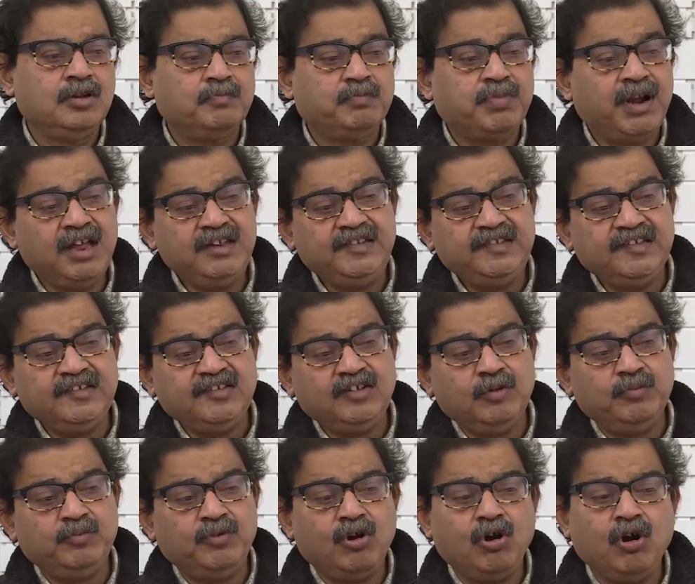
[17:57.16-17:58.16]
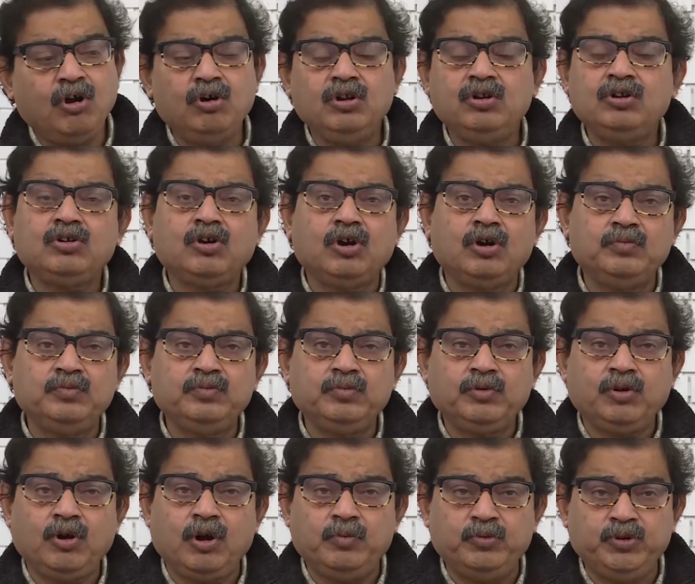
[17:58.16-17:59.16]
Prices of all
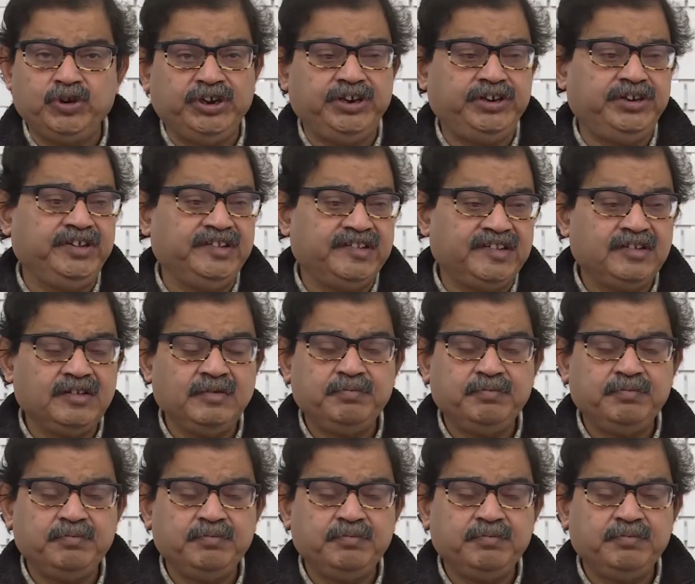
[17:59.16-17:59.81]
commodities,